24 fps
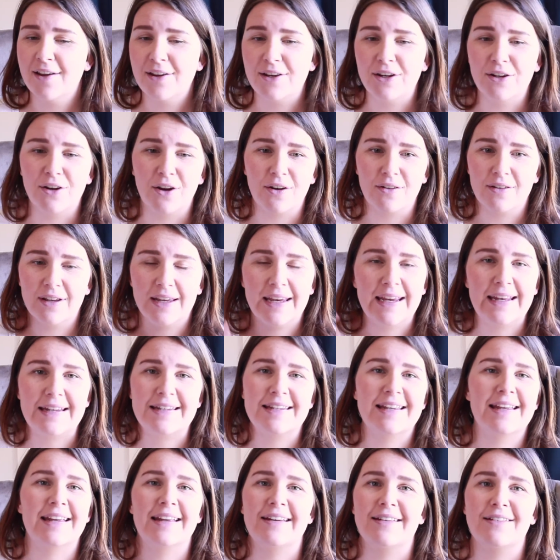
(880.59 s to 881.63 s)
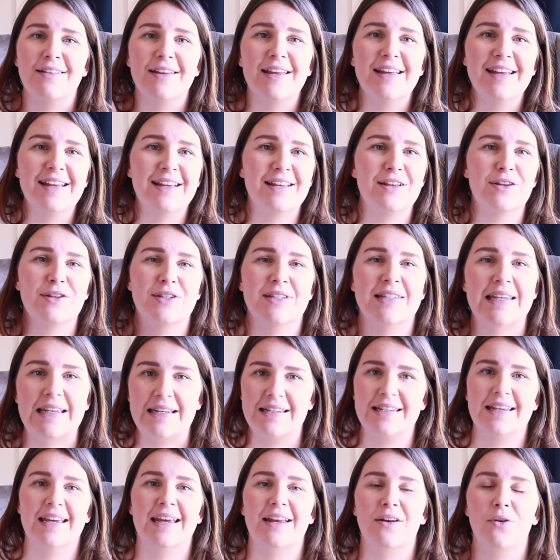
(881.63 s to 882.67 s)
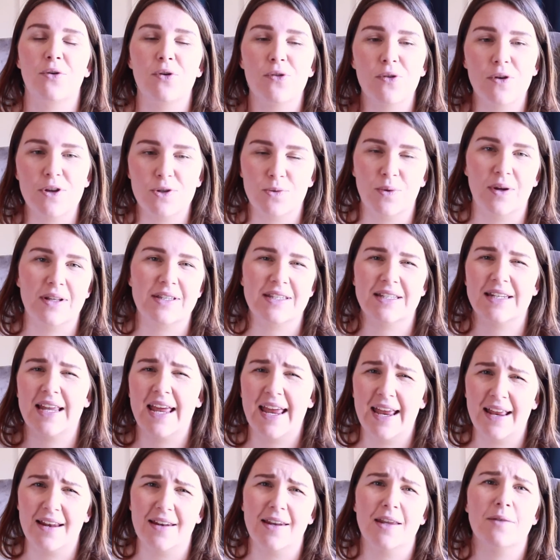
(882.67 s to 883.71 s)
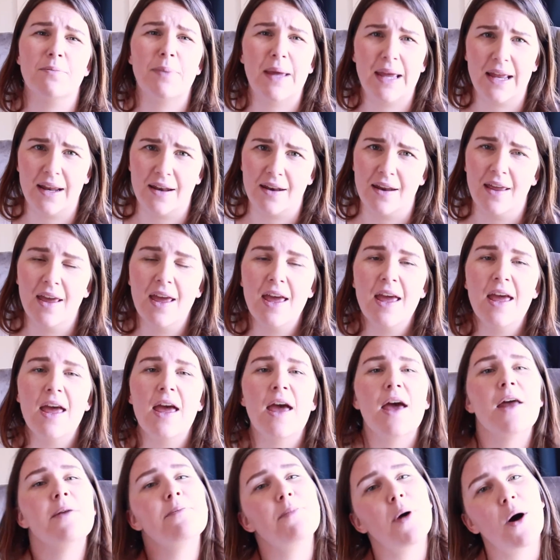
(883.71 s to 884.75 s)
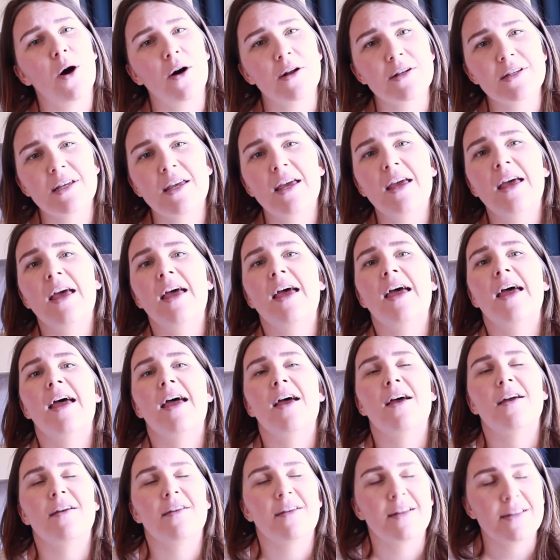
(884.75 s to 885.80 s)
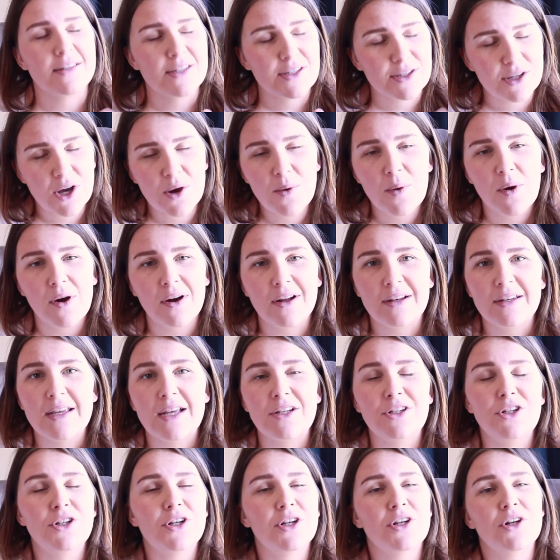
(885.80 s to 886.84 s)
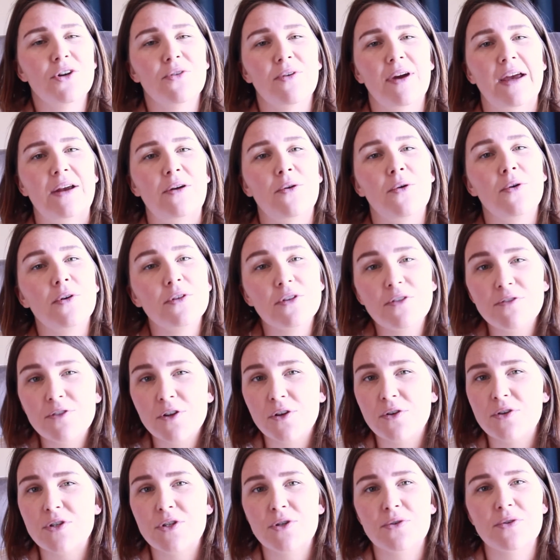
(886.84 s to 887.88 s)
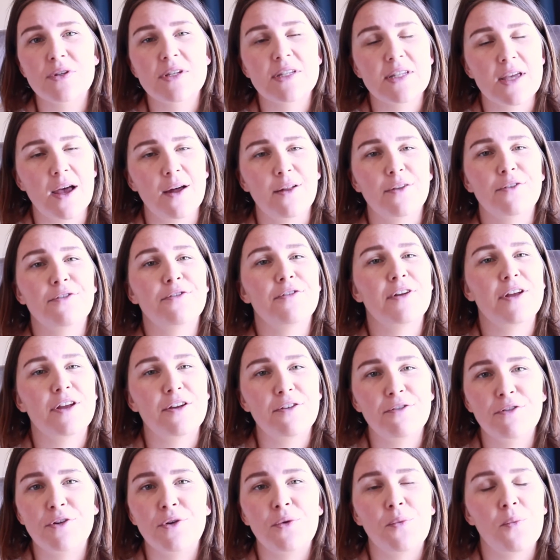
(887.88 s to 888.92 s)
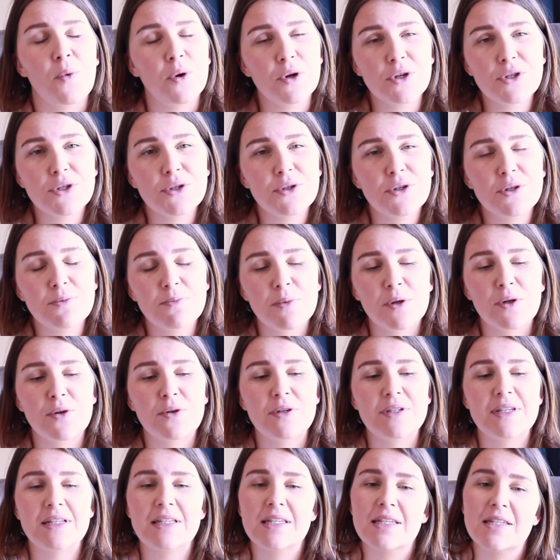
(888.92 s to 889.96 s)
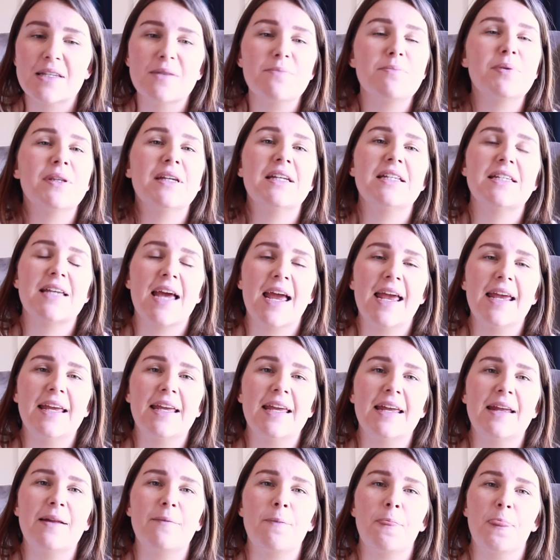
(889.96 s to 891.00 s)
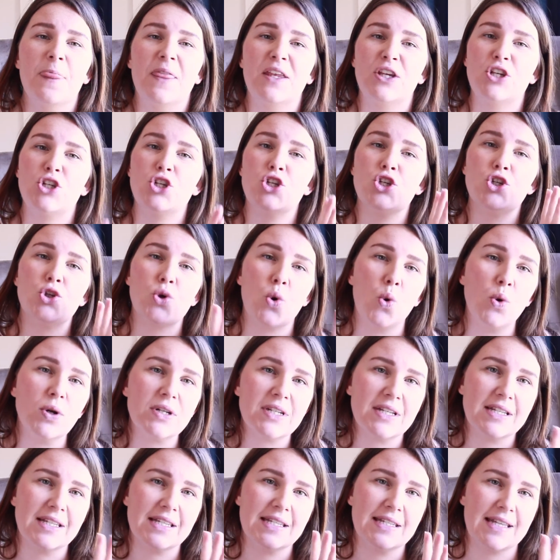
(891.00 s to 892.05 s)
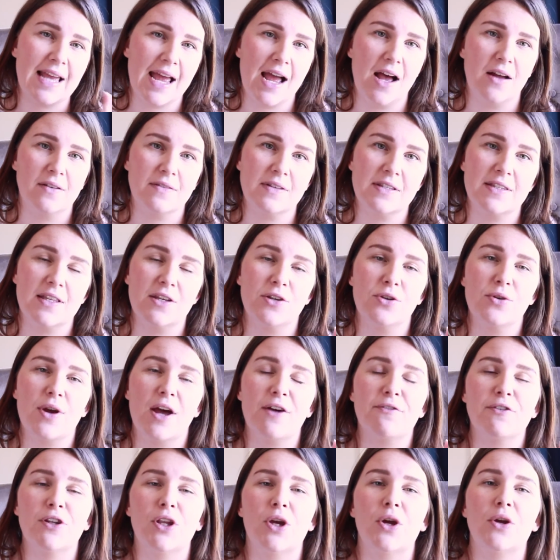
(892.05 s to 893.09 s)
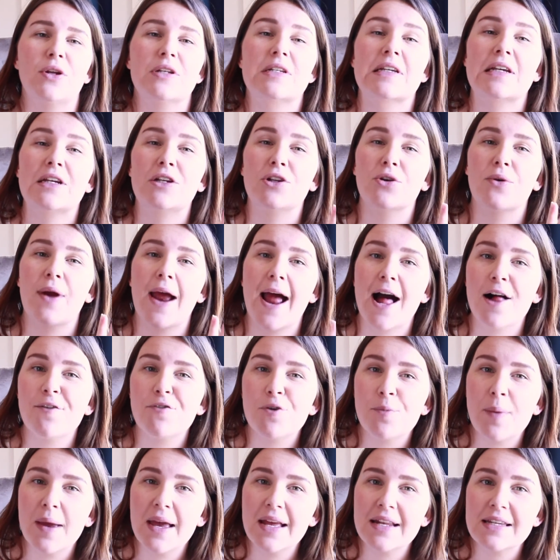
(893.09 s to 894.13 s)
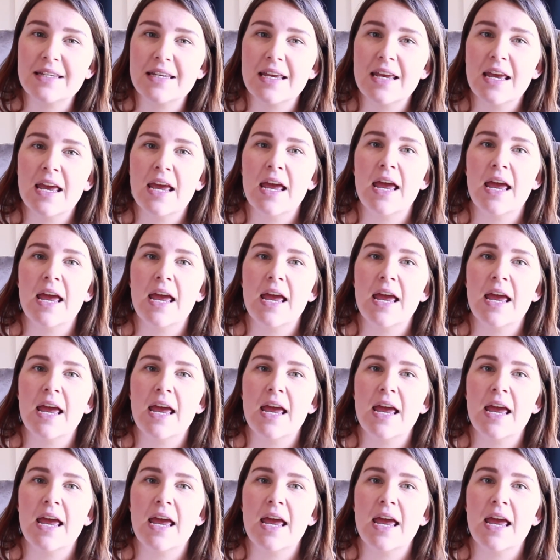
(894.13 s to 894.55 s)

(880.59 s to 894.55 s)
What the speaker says: you know, hit and sit and all those ones, and hen and pen and pot. and so on, and you can create all of those yourself if you want to, because it's simply taking the short sounds that you have learnt in your alphabet